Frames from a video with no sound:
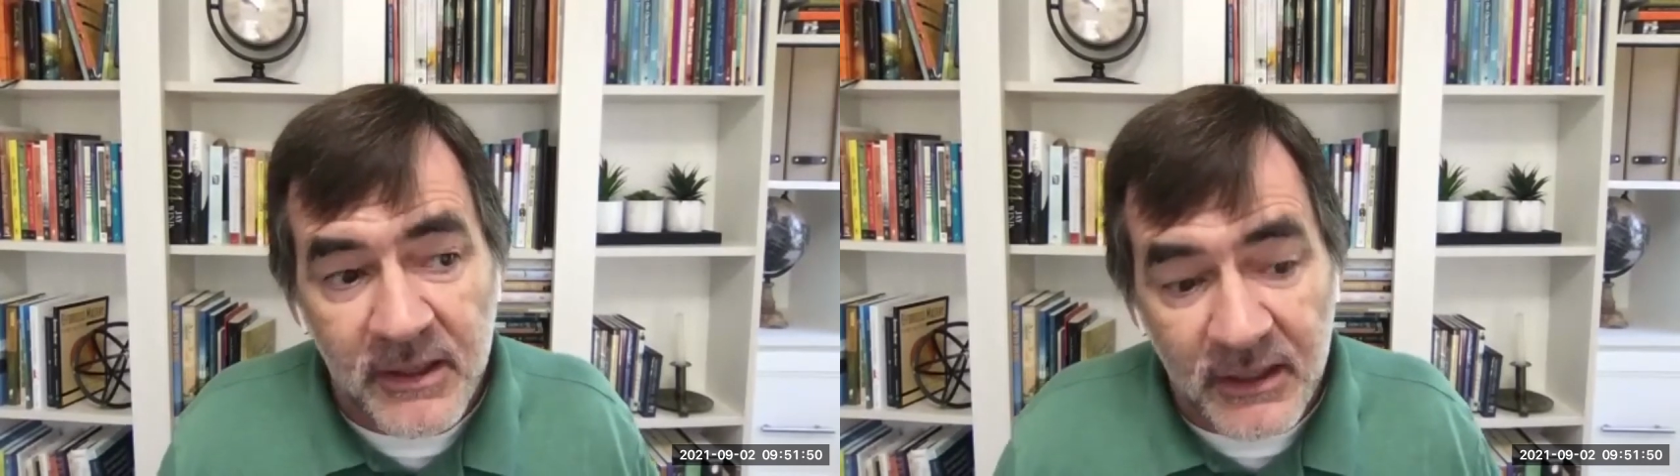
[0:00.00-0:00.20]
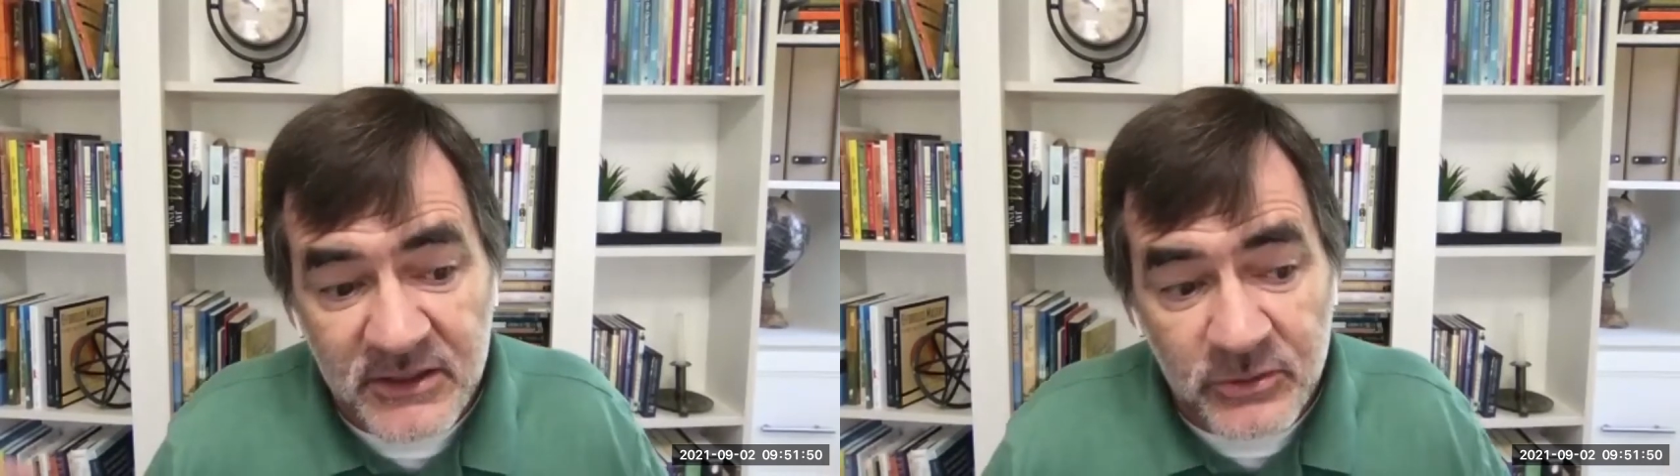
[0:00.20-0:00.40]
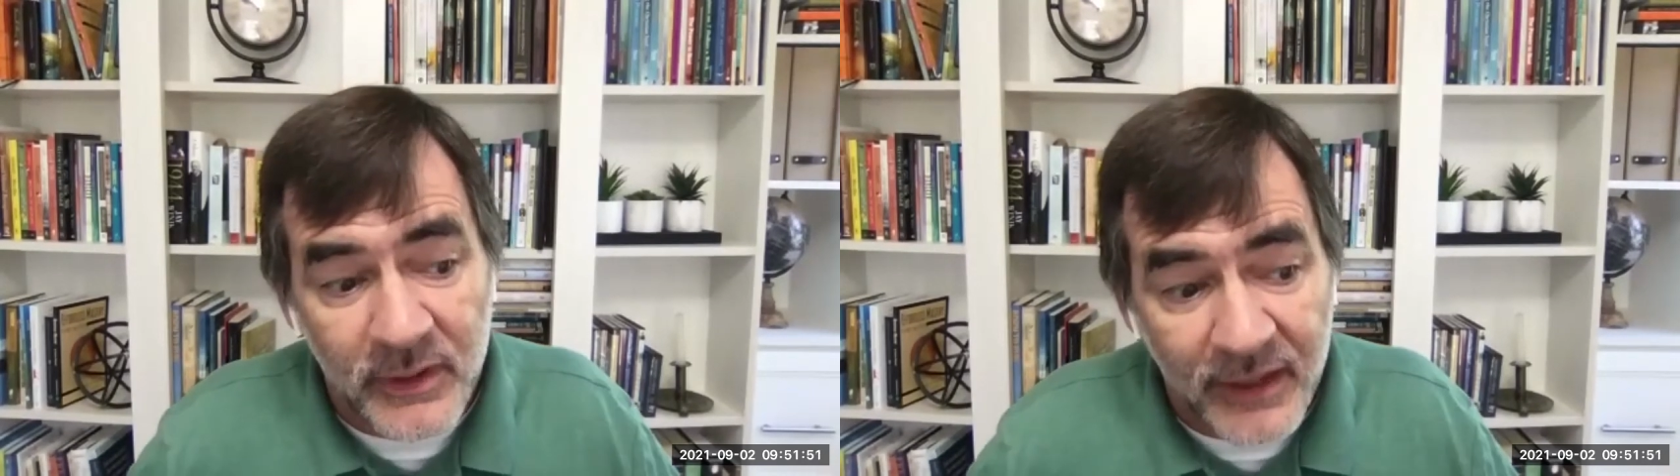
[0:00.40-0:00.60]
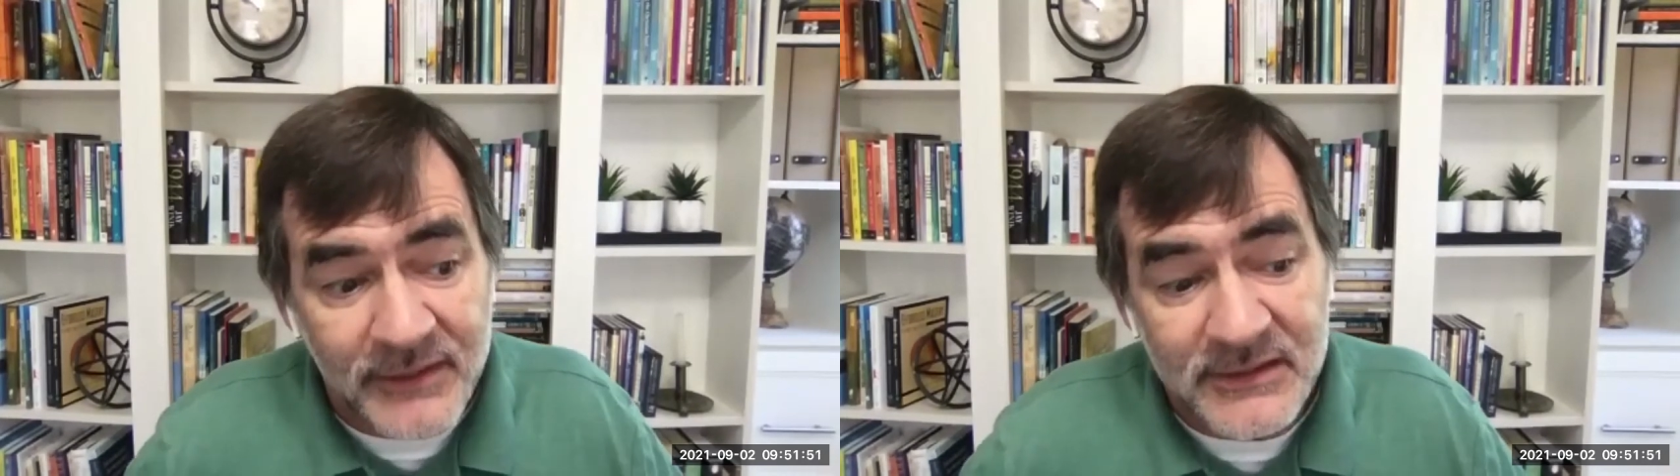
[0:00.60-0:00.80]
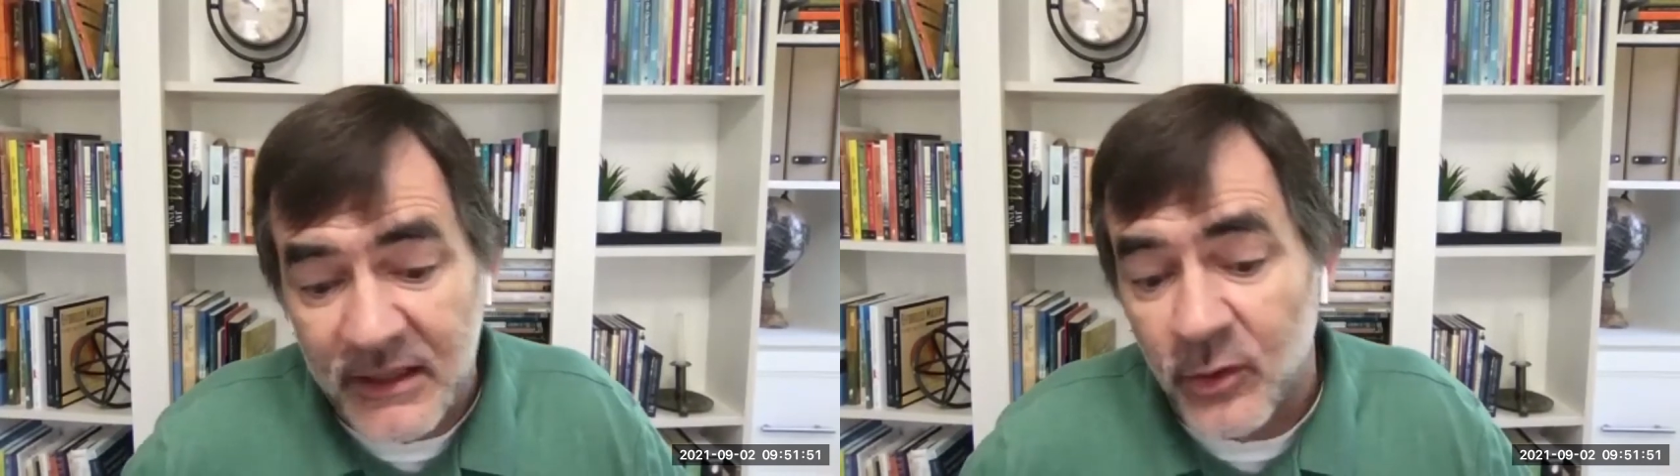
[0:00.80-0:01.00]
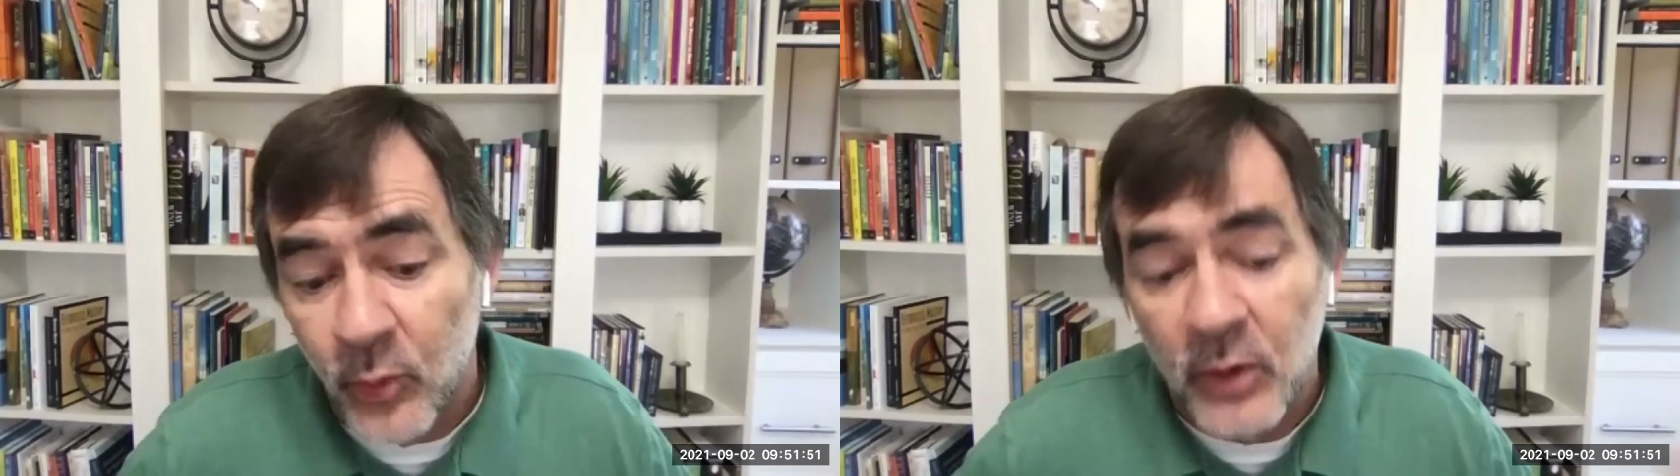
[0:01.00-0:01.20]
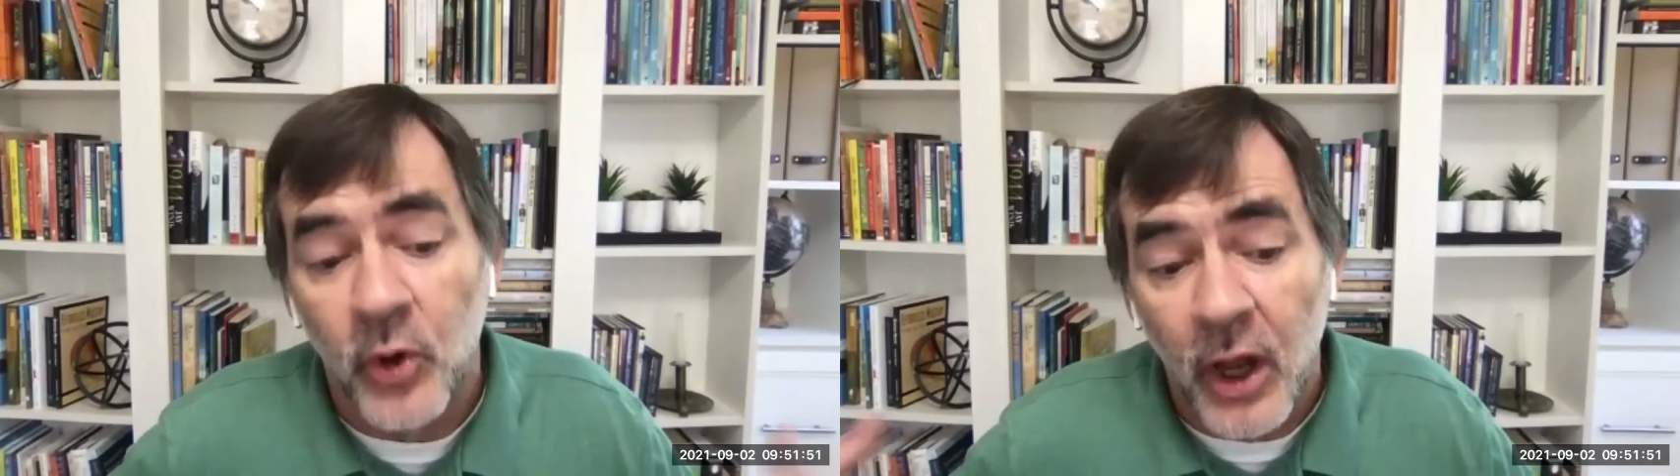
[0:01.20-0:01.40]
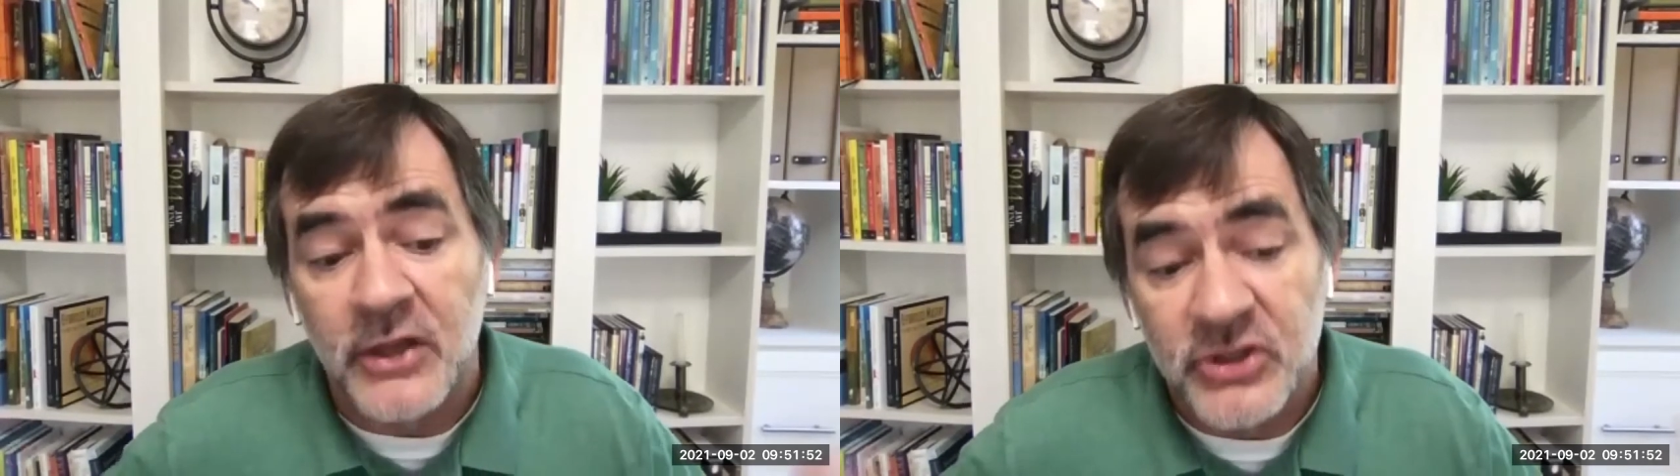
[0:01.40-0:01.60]
Because, as we like to say, that
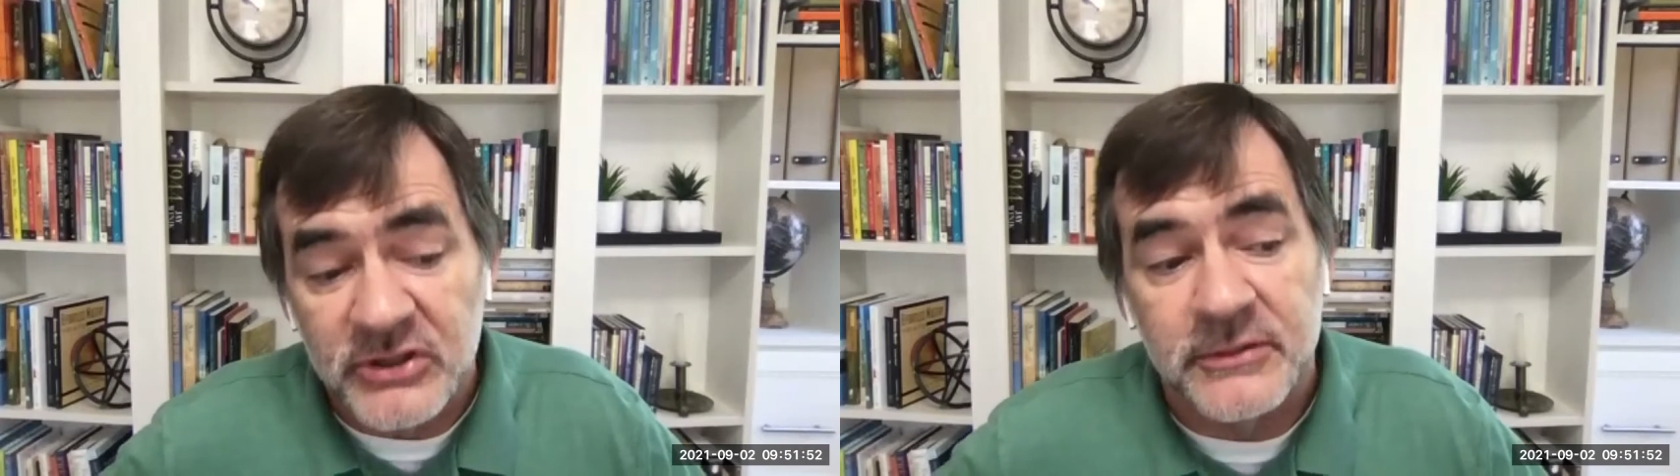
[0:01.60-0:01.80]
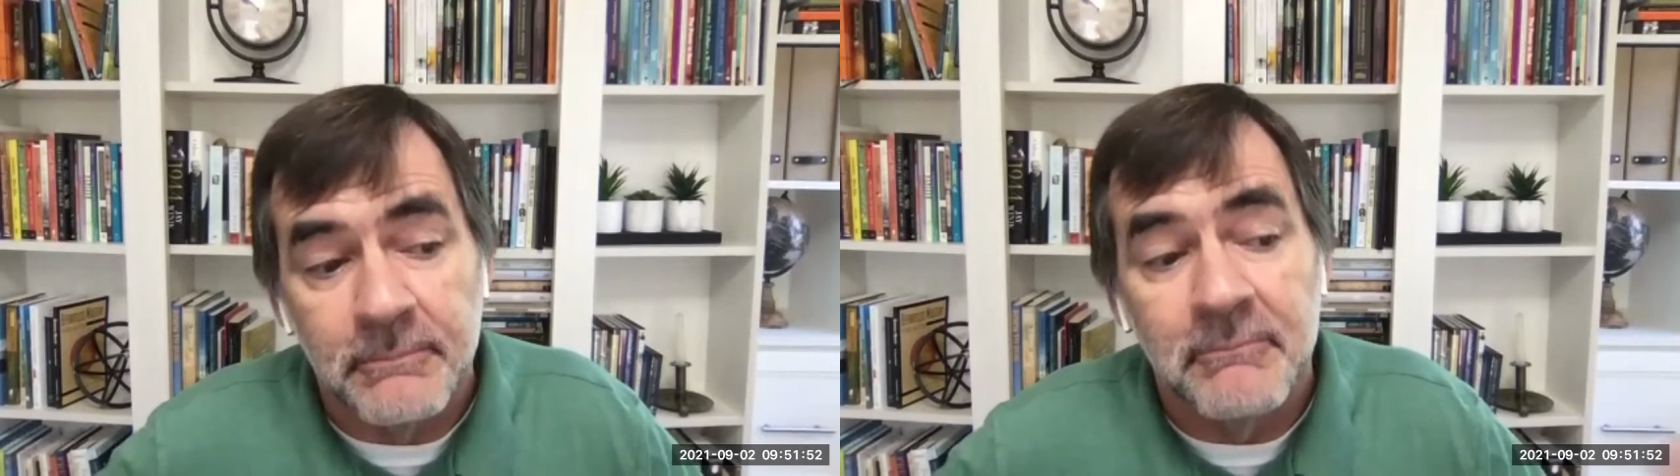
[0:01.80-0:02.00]
we were not just